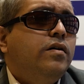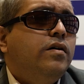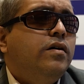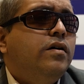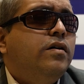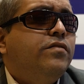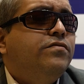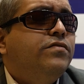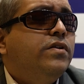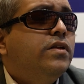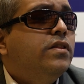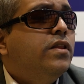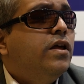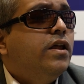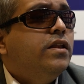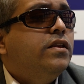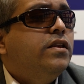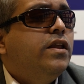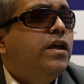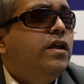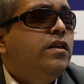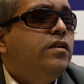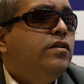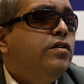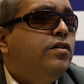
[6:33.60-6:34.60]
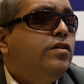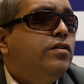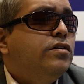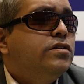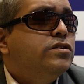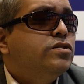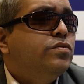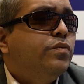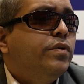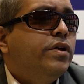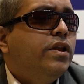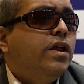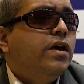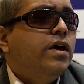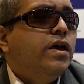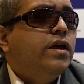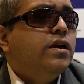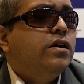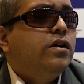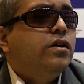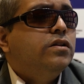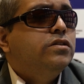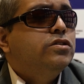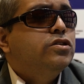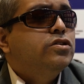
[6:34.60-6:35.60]
after that 10 years when I
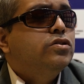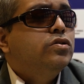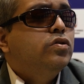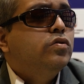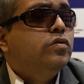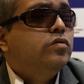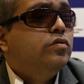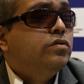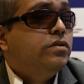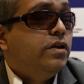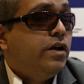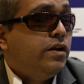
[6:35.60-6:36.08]
got to know